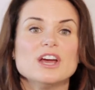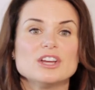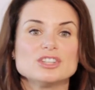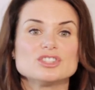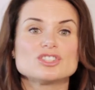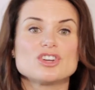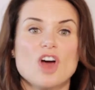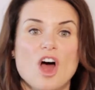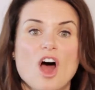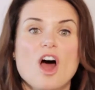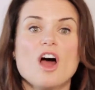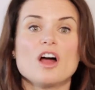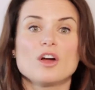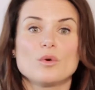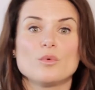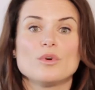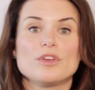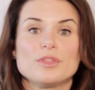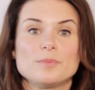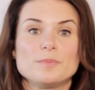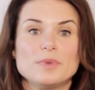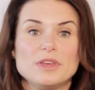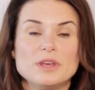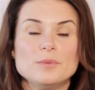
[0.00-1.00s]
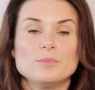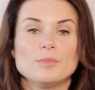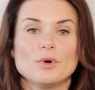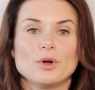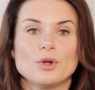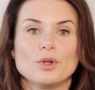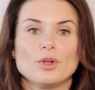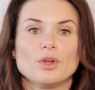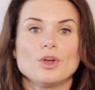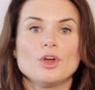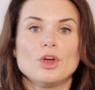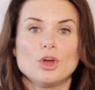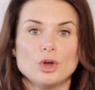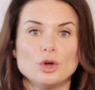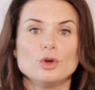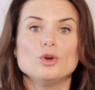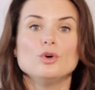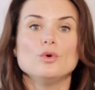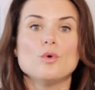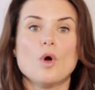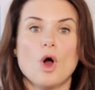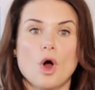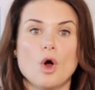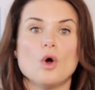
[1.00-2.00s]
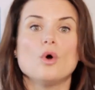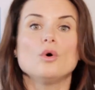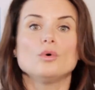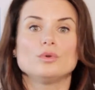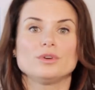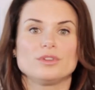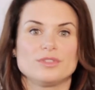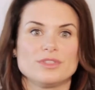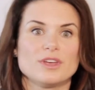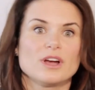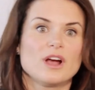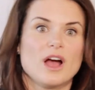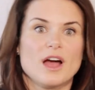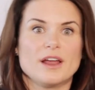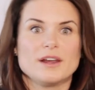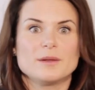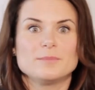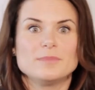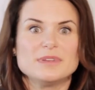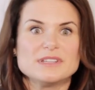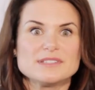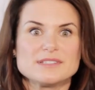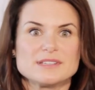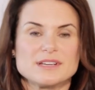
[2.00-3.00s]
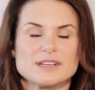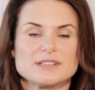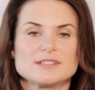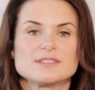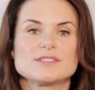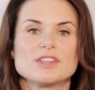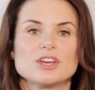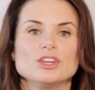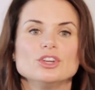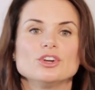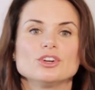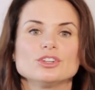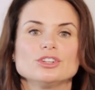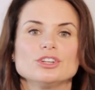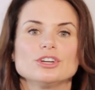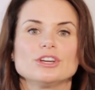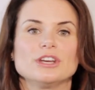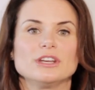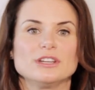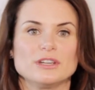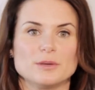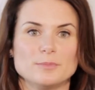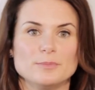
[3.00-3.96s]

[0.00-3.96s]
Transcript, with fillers: talk with people who own the kind of business that you're looking to